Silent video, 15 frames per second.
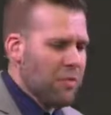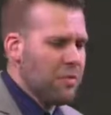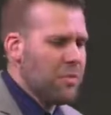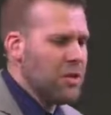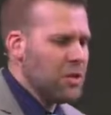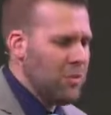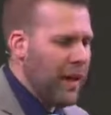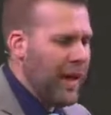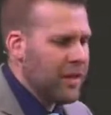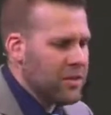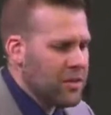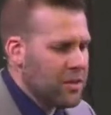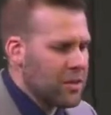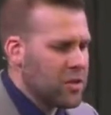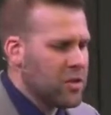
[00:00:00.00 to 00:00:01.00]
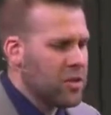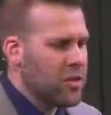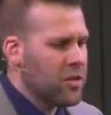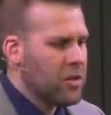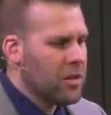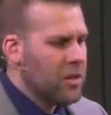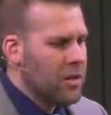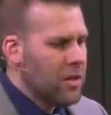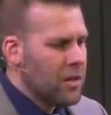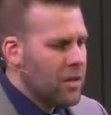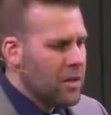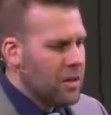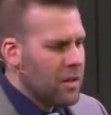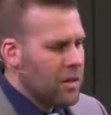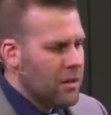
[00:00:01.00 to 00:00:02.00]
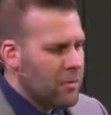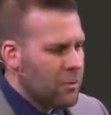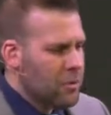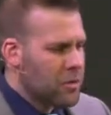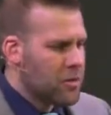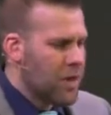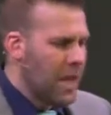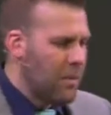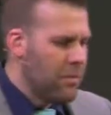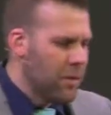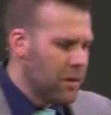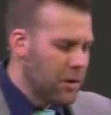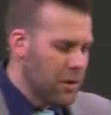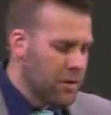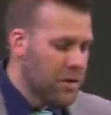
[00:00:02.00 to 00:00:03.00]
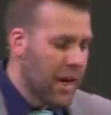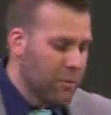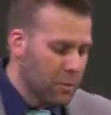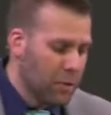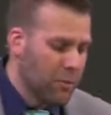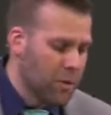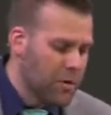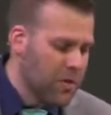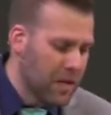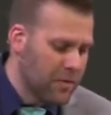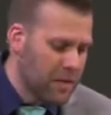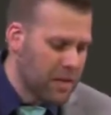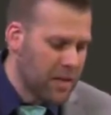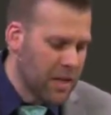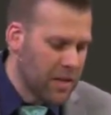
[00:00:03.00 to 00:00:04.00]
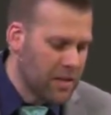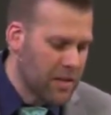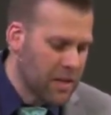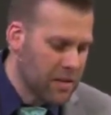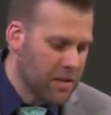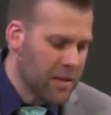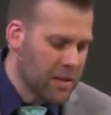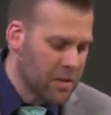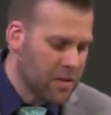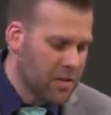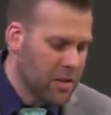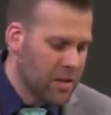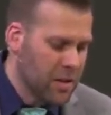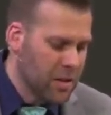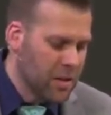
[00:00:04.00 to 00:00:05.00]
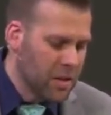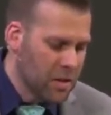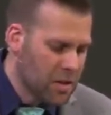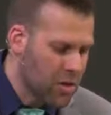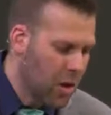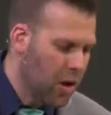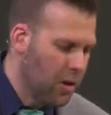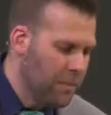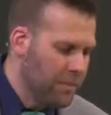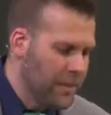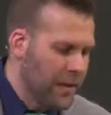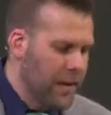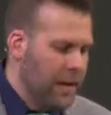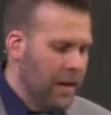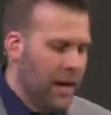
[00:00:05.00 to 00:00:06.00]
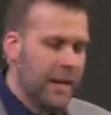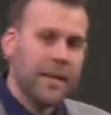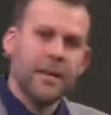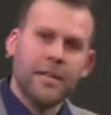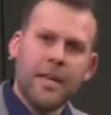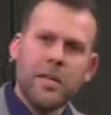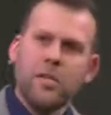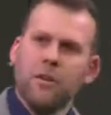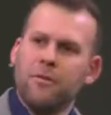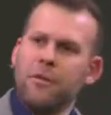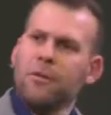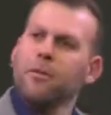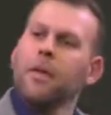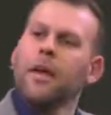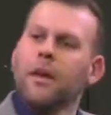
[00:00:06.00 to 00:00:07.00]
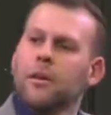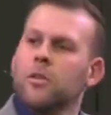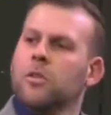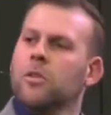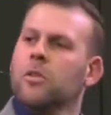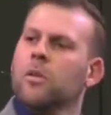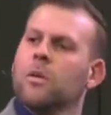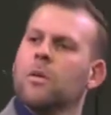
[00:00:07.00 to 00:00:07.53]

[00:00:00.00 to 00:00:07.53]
from this passage. Verse Sam, Samuel in verse 17 says this Saul, I need to teach you a few things.